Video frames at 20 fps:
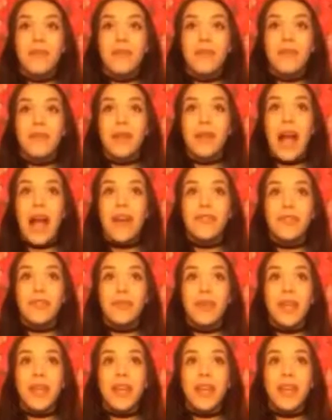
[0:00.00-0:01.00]
would have to
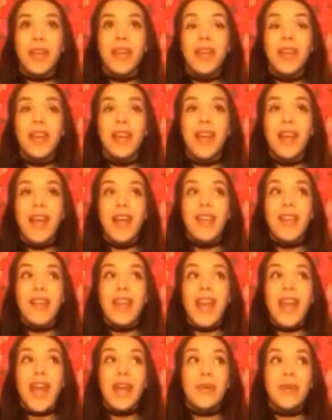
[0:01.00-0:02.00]
be the
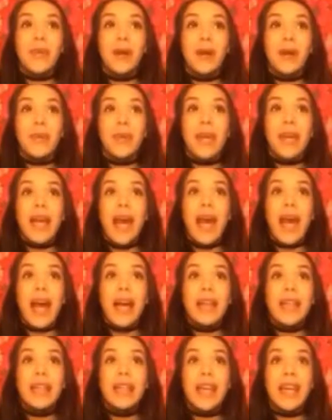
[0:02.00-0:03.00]
night where we
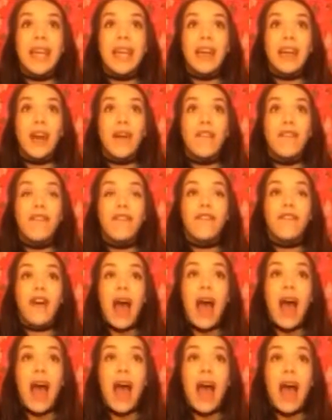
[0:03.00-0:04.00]
had a
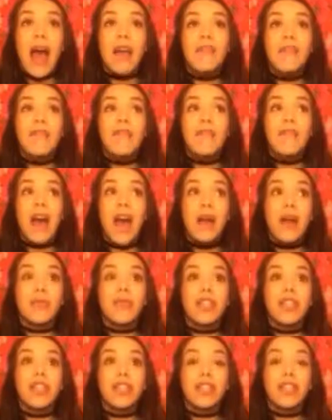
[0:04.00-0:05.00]
fat
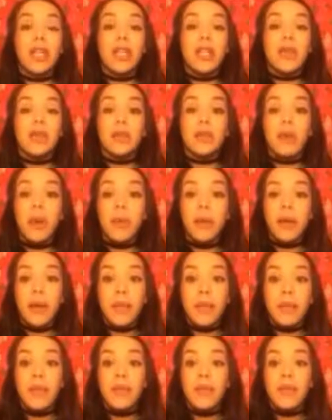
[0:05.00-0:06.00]
rager. There was probably
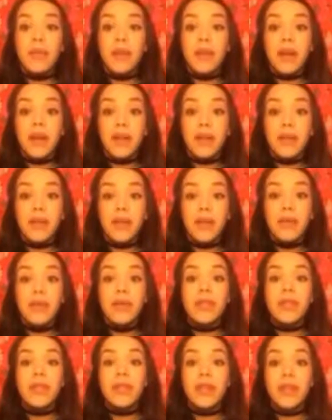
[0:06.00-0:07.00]

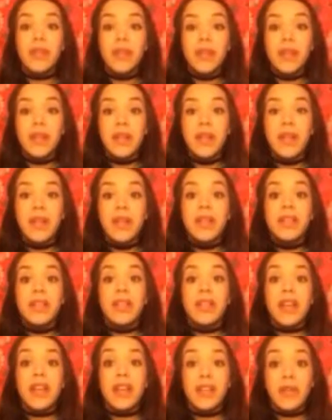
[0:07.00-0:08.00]
close
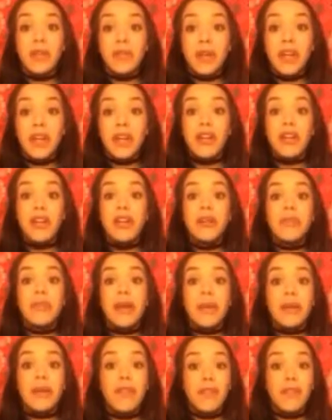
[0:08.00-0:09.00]
to 300, maybe